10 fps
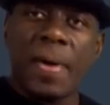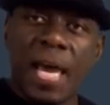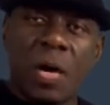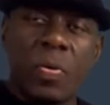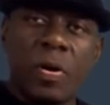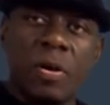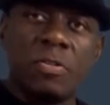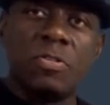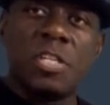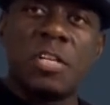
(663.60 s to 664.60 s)
power
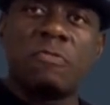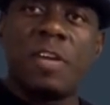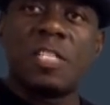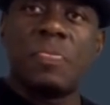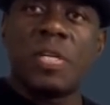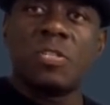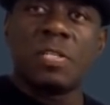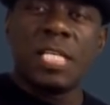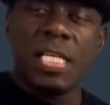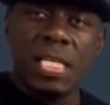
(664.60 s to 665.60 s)
to generate
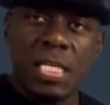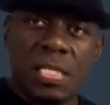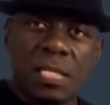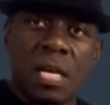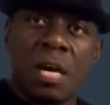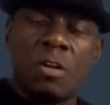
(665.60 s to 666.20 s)
special keys